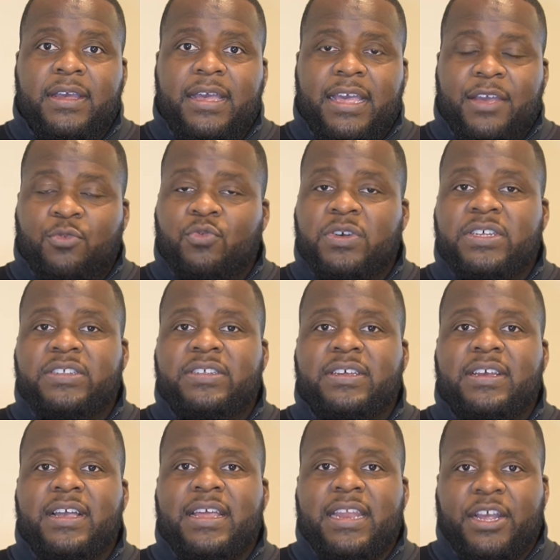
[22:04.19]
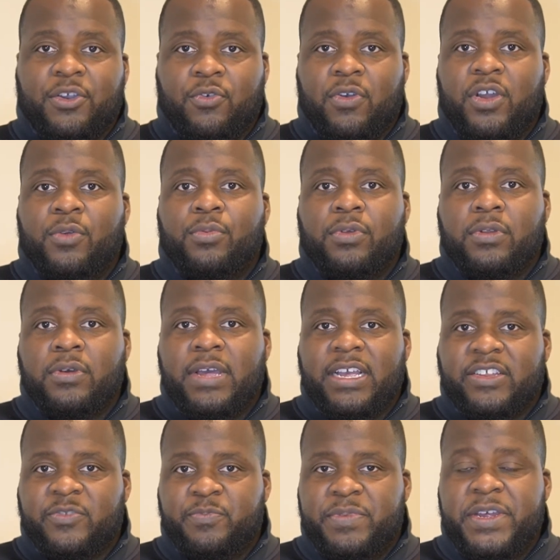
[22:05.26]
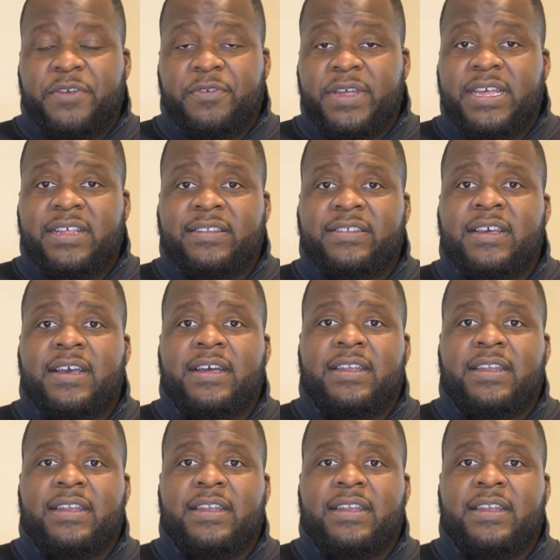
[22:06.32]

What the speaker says: It was an incredible experience,